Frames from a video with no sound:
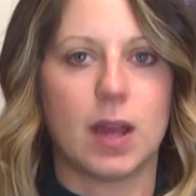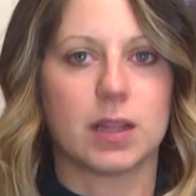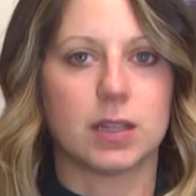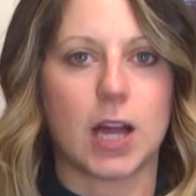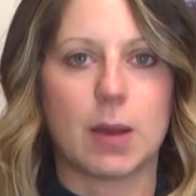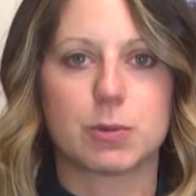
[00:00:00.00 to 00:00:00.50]
and
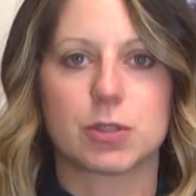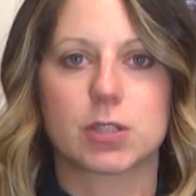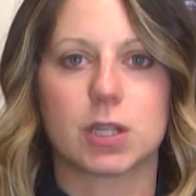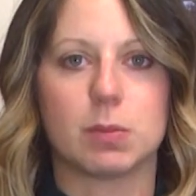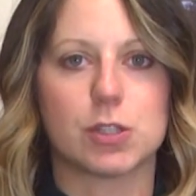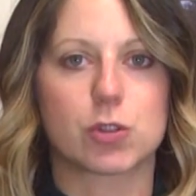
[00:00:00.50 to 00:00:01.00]
the
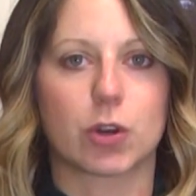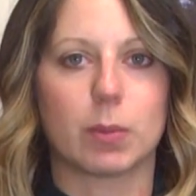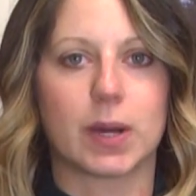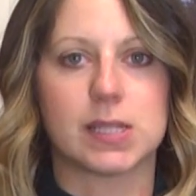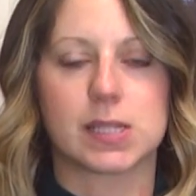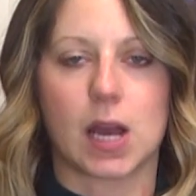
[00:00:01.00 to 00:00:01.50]
lobsters could be sorted
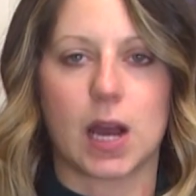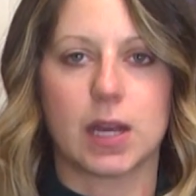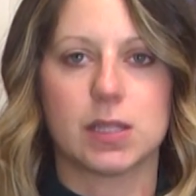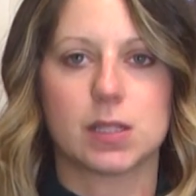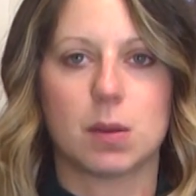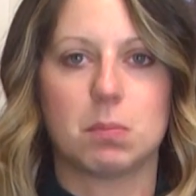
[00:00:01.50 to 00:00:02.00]
by
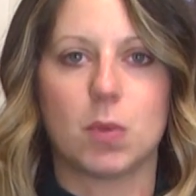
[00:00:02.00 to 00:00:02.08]
size,